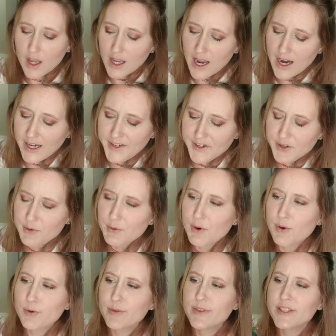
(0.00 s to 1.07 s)
kind of
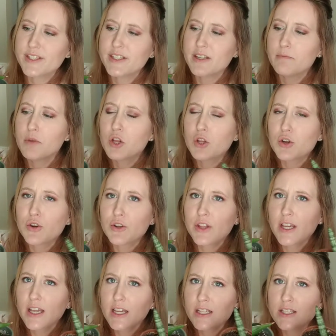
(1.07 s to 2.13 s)
grows
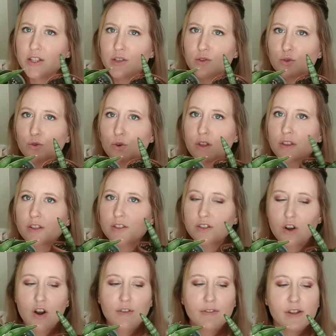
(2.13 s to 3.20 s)
similarly to the
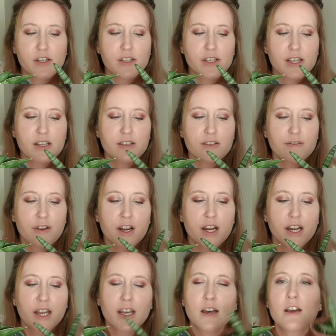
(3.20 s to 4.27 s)
Starfish
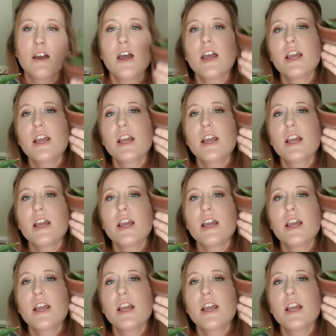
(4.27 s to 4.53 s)
Sansevieria.